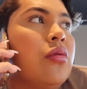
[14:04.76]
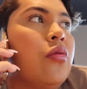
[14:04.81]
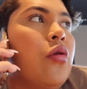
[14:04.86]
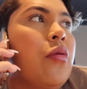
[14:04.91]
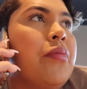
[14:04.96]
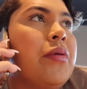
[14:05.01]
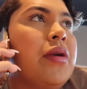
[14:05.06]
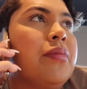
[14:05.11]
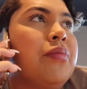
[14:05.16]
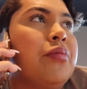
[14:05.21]
we'll
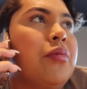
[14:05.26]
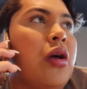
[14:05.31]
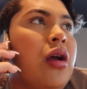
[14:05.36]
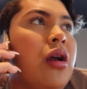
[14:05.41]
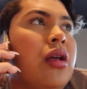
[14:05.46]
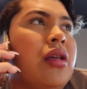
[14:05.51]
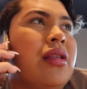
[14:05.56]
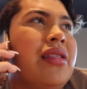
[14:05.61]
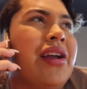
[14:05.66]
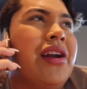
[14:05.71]
be
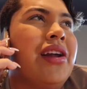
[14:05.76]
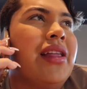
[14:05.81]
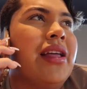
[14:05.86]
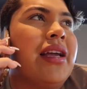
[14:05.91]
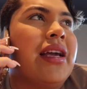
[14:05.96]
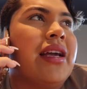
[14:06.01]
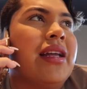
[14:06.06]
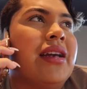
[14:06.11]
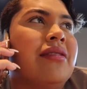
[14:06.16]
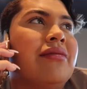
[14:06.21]
there
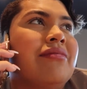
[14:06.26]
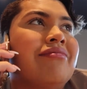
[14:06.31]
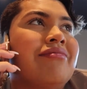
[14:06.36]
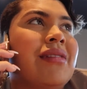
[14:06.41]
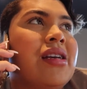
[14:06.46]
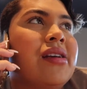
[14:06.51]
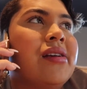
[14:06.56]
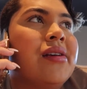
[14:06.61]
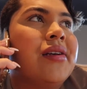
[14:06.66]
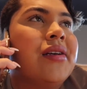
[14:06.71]
like in
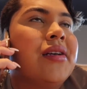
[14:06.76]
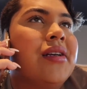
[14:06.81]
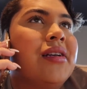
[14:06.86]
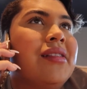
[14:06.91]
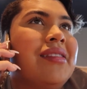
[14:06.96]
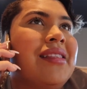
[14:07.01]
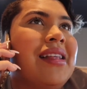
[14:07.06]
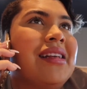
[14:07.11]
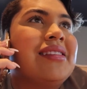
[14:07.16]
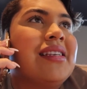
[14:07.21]

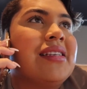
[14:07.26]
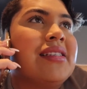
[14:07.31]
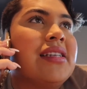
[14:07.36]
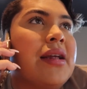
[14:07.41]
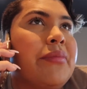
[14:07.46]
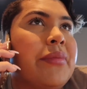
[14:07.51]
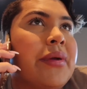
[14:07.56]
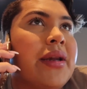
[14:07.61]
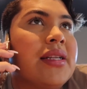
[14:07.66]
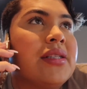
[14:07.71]
less than
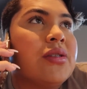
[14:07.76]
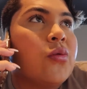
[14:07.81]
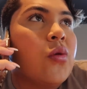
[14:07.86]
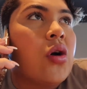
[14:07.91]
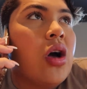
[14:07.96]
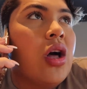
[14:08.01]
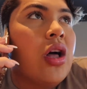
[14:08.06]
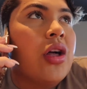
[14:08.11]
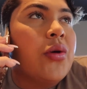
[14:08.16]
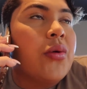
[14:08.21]
ten minutes. We'll
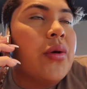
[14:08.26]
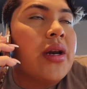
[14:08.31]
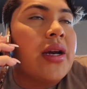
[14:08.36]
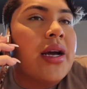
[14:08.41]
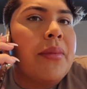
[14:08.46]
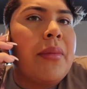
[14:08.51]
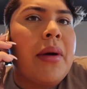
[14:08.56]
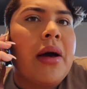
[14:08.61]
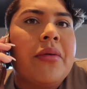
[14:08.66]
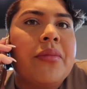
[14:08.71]
call you when to
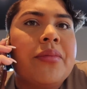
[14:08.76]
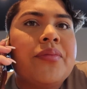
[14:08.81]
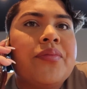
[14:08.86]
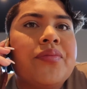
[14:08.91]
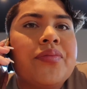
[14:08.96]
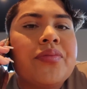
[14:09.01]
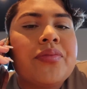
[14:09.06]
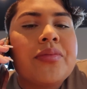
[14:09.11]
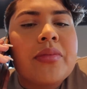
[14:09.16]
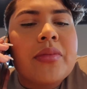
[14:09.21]
come out.
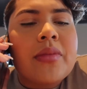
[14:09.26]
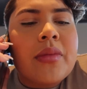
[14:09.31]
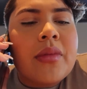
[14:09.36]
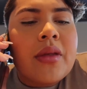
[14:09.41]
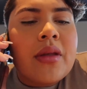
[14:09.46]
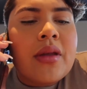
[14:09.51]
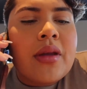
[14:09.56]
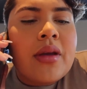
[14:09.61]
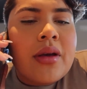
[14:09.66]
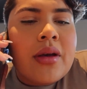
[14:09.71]

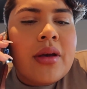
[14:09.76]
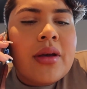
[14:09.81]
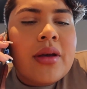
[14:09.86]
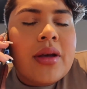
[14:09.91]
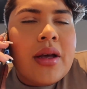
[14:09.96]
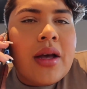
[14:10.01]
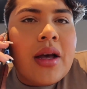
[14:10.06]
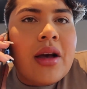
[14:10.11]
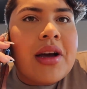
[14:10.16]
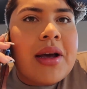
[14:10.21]

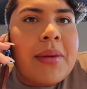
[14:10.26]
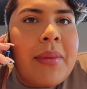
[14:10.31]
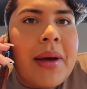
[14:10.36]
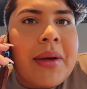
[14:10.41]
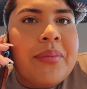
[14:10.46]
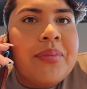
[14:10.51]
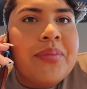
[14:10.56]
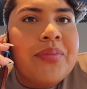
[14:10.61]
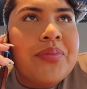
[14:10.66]
Okay.